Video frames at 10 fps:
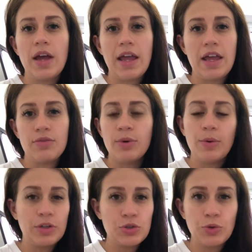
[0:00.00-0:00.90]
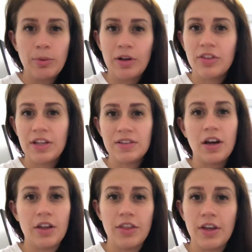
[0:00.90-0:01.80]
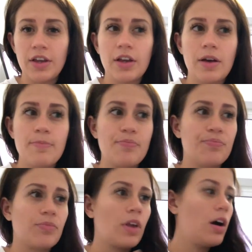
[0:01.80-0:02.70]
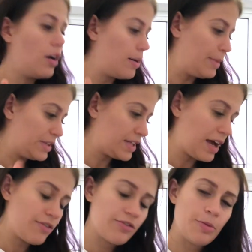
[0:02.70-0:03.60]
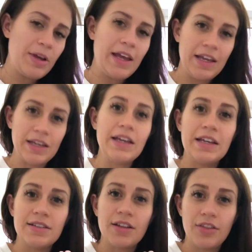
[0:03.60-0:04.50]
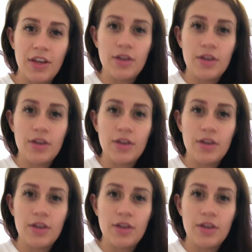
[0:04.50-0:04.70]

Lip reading: if we want to talk about things that I think are a must-have from it, it is the